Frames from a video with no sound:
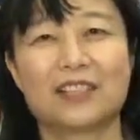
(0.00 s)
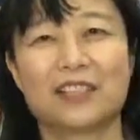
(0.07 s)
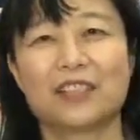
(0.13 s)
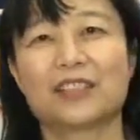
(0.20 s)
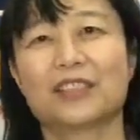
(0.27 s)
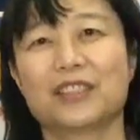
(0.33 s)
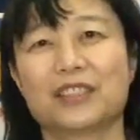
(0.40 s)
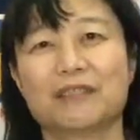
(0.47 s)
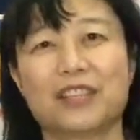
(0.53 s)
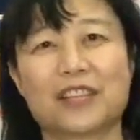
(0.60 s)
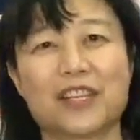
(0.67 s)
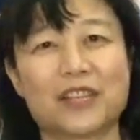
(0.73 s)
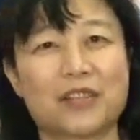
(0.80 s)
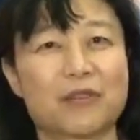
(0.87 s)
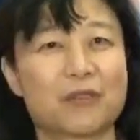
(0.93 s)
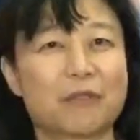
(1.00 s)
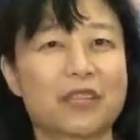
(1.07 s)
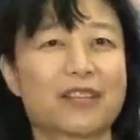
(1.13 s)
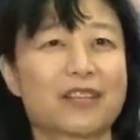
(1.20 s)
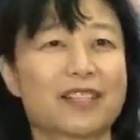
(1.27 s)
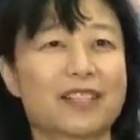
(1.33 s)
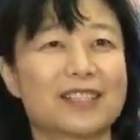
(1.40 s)
during the very short
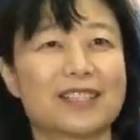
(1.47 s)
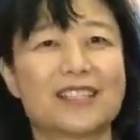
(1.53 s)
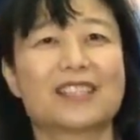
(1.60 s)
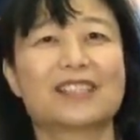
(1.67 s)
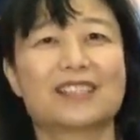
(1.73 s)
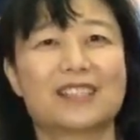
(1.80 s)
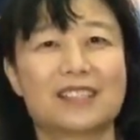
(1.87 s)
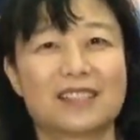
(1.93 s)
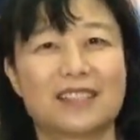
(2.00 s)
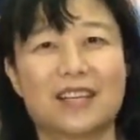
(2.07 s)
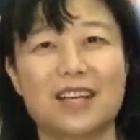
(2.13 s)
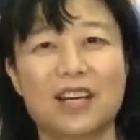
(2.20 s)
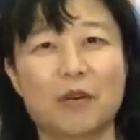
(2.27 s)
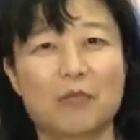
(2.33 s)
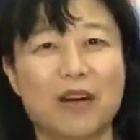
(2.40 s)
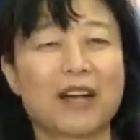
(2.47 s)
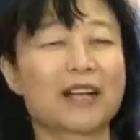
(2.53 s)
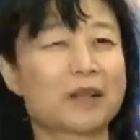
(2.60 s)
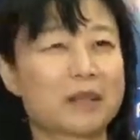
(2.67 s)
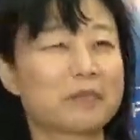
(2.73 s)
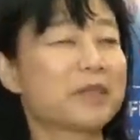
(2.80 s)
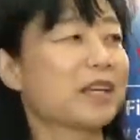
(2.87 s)
period since this
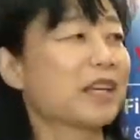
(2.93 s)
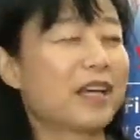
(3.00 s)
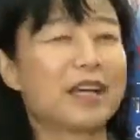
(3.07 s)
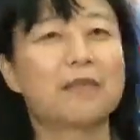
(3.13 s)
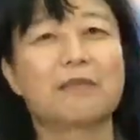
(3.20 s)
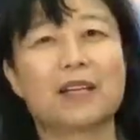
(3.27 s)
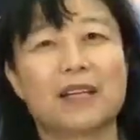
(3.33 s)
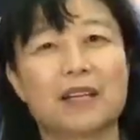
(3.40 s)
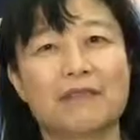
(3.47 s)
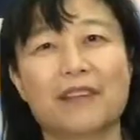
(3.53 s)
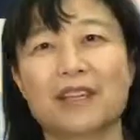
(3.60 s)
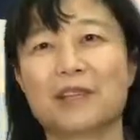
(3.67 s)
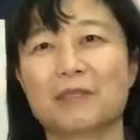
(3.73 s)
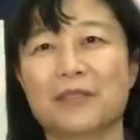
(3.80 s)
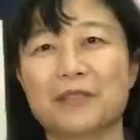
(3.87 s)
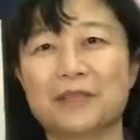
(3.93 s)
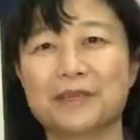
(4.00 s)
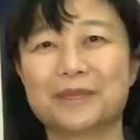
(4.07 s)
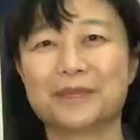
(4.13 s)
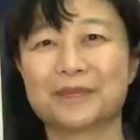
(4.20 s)
product became uh, available.